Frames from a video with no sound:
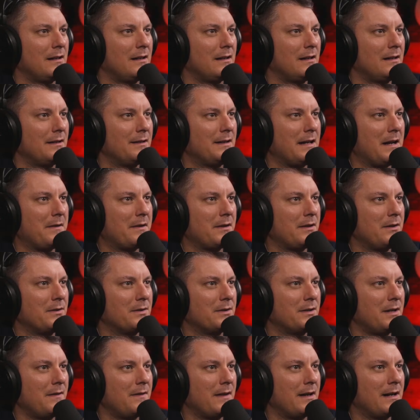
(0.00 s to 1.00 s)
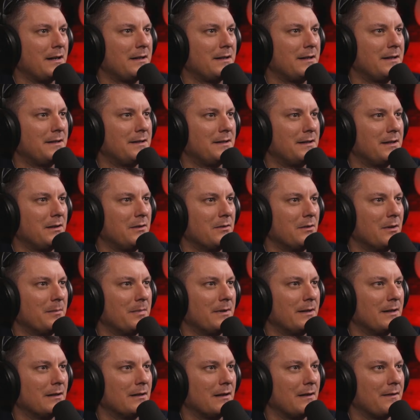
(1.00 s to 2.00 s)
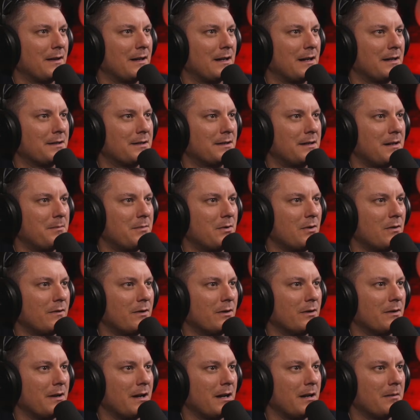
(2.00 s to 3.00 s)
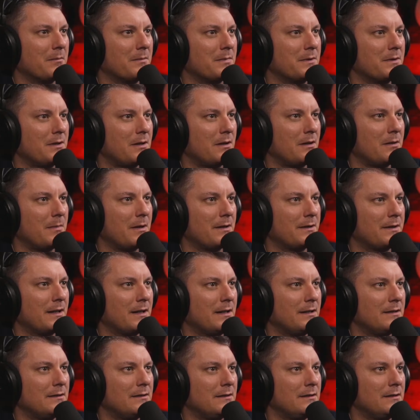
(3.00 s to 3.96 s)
Now that you say that, I did see you up in here. I think I skipped over your name. Sorry about that.